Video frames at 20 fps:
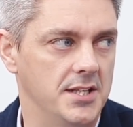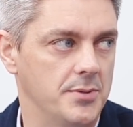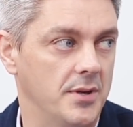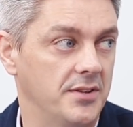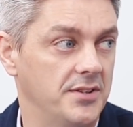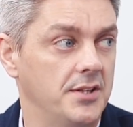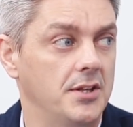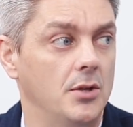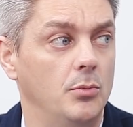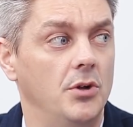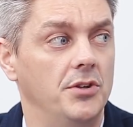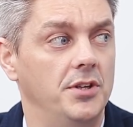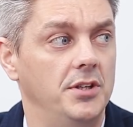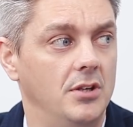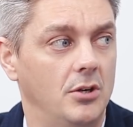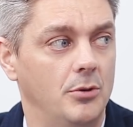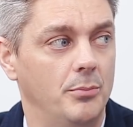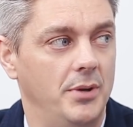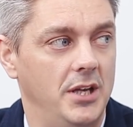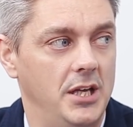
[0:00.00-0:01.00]
So I think that what the
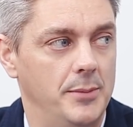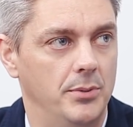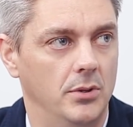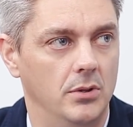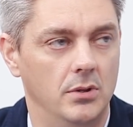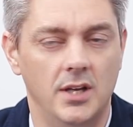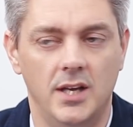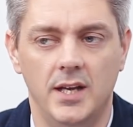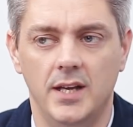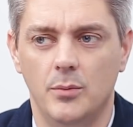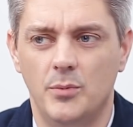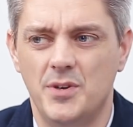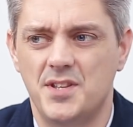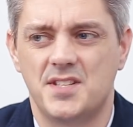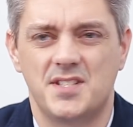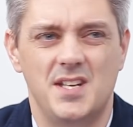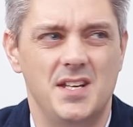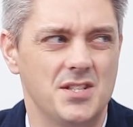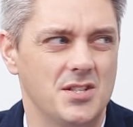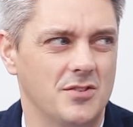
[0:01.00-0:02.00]
young people, with
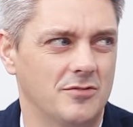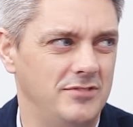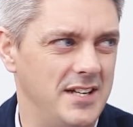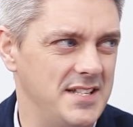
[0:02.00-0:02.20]
a sense of